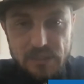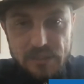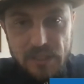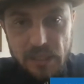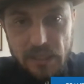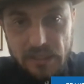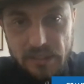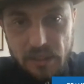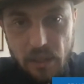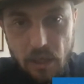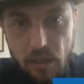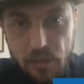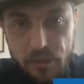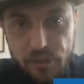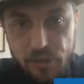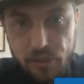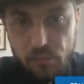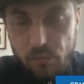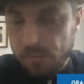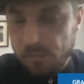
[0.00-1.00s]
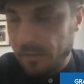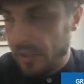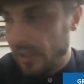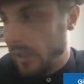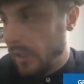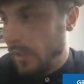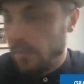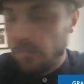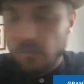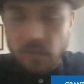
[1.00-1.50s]
of this technology will
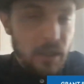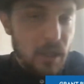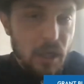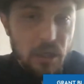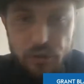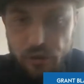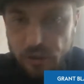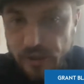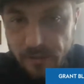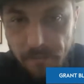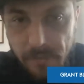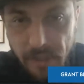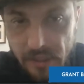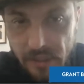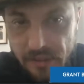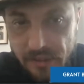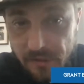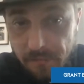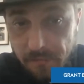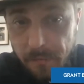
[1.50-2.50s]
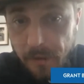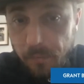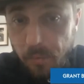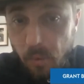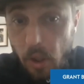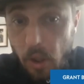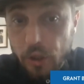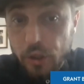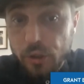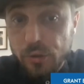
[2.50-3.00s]
be when hundreds of millions of
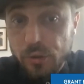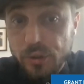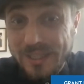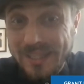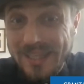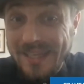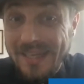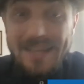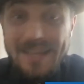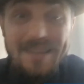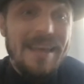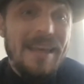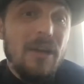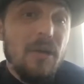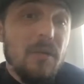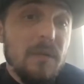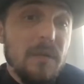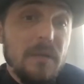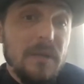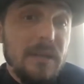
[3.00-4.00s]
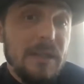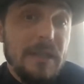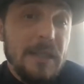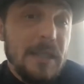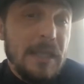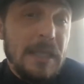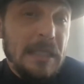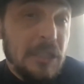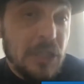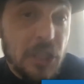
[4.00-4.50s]
people are using it, and they don't
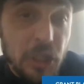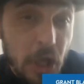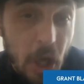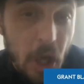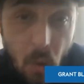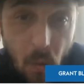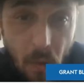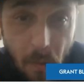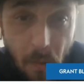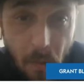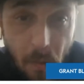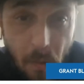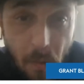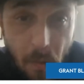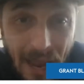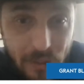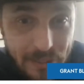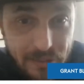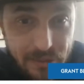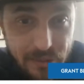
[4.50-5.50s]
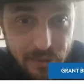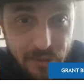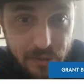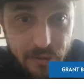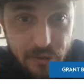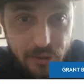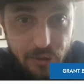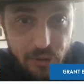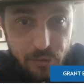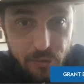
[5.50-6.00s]
need to know about
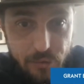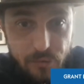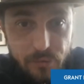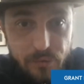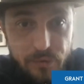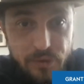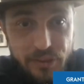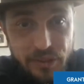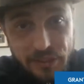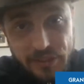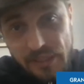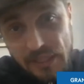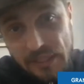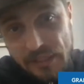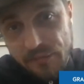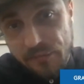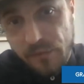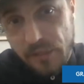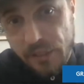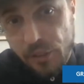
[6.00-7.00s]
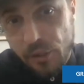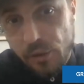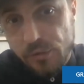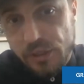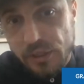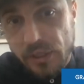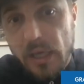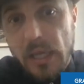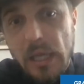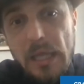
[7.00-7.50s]
it to successfully
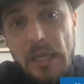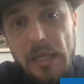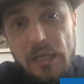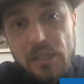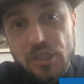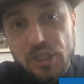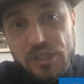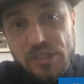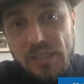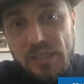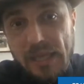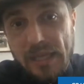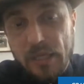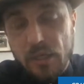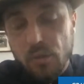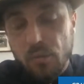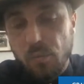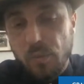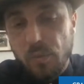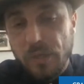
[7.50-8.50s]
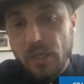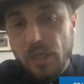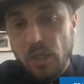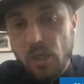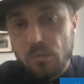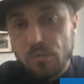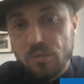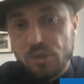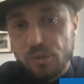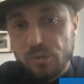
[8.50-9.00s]
use it. Just like we
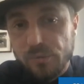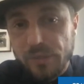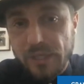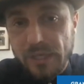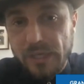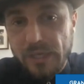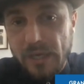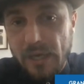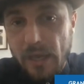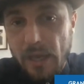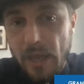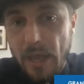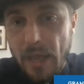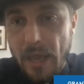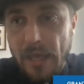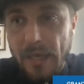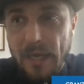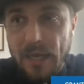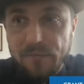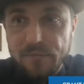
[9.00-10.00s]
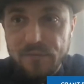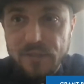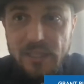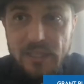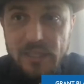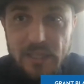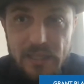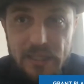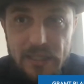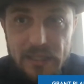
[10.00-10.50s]
don't treat
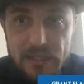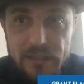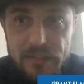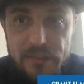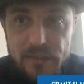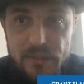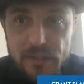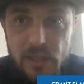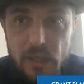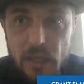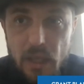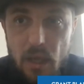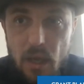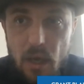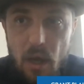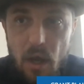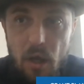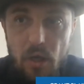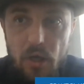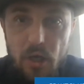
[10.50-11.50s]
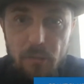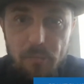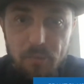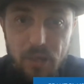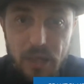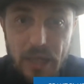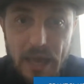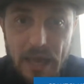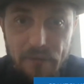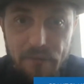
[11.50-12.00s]
NFTs on our
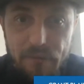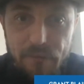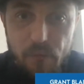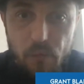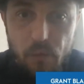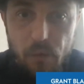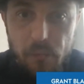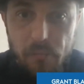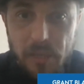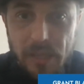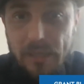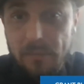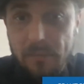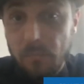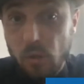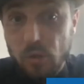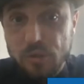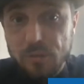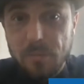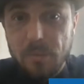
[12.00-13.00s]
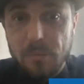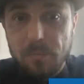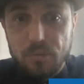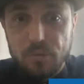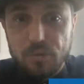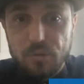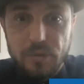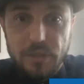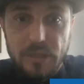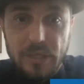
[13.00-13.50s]
platform like most people
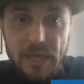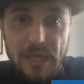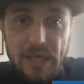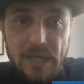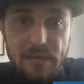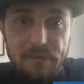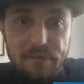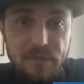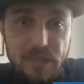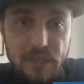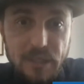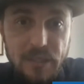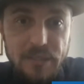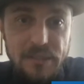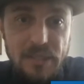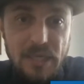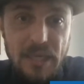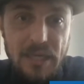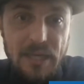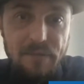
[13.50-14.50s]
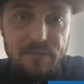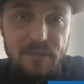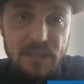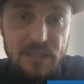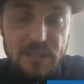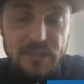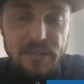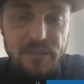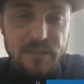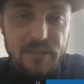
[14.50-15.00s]
treat NFTs.
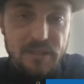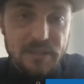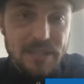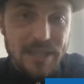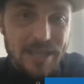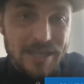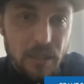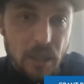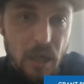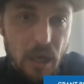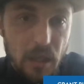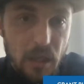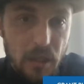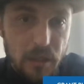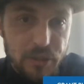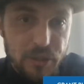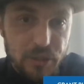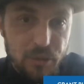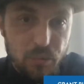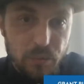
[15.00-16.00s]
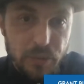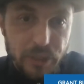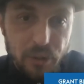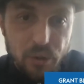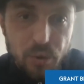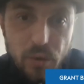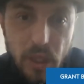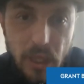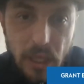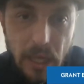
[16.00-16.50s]
NFTs is a technology we
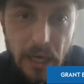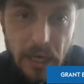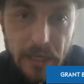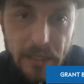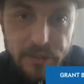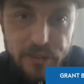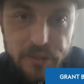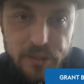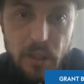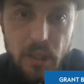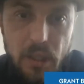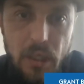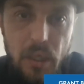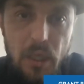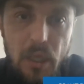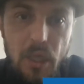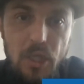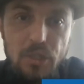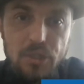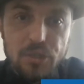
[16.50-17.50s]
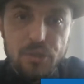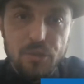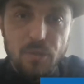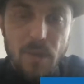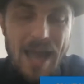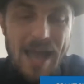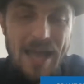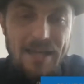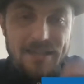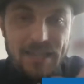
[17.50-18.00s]
utilize to
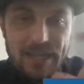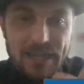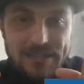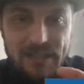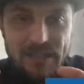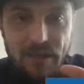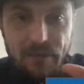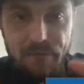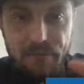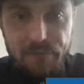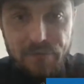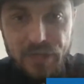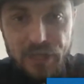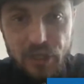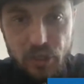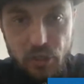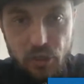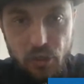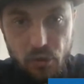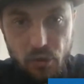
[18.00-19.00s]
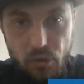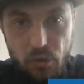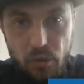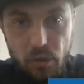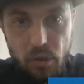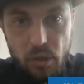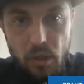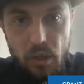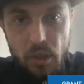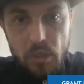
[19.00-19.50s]
act as a vehicle